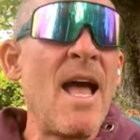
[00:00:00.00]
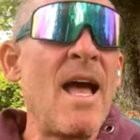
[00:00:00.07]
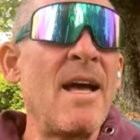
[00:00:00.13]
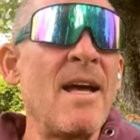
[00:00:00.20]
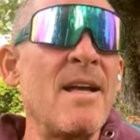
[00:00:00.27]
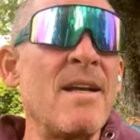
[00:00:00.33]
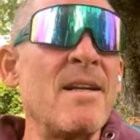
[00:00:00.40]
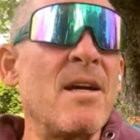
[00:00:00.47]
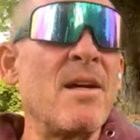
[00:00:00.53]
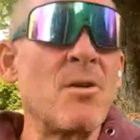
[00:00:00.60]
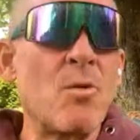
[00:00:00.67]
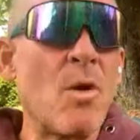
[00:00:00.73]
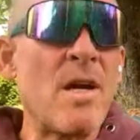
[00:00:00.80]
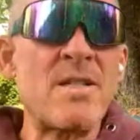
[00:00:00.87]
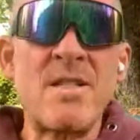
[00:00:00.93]
and
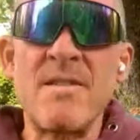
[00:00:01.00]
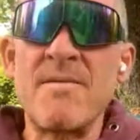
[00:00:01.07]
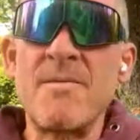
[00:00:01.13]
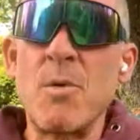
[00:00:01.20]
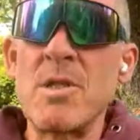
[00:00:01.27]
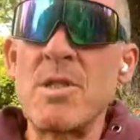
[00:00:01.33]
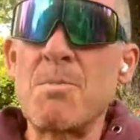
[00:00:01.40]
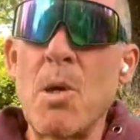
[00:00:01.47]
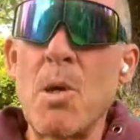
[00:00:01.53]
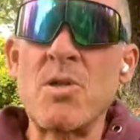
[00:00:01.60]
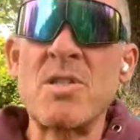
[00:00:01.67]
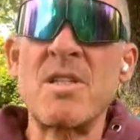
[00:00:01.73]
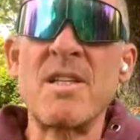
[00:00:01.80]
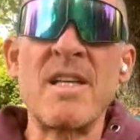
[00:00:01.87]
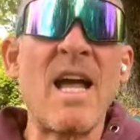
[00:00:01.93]
aggressive, which
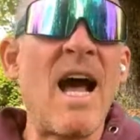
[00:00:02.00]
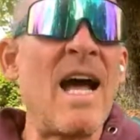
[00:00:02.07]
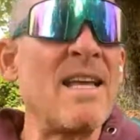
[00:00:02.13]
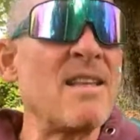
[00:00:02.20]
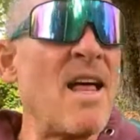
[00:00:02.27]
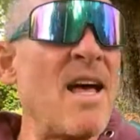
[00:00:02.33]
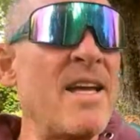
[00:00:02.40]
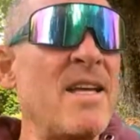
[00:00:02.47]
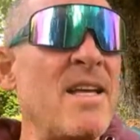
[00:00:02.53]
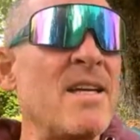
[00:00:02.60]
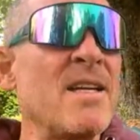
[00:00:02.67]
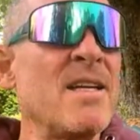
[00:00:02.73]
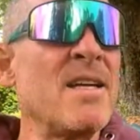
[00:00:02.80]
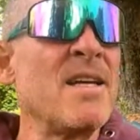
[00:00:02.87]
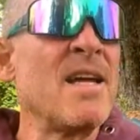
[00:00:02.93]
personally I like
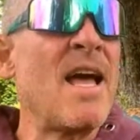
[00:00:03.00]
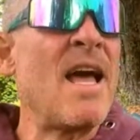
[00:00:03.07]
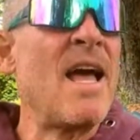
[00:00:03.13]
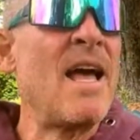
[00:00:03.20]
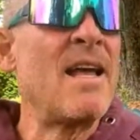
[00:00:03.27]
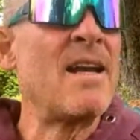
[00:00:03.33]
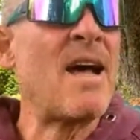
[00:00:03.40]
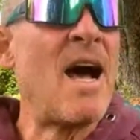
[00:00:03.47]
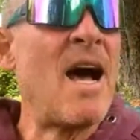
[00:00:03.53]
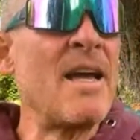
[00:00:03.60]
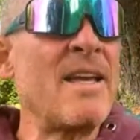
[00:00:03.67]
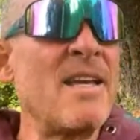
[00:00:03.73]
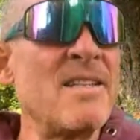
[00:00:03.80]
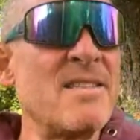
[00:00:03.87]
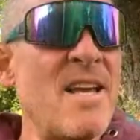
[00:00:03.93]
and
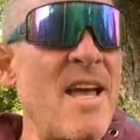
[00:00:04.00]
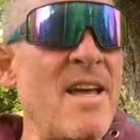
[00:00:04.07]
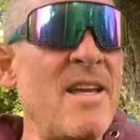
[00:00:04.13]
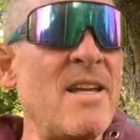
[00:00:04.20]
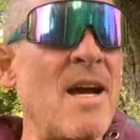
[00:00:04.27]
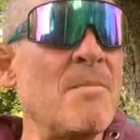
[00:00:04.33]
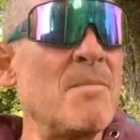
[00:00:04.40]
I can take.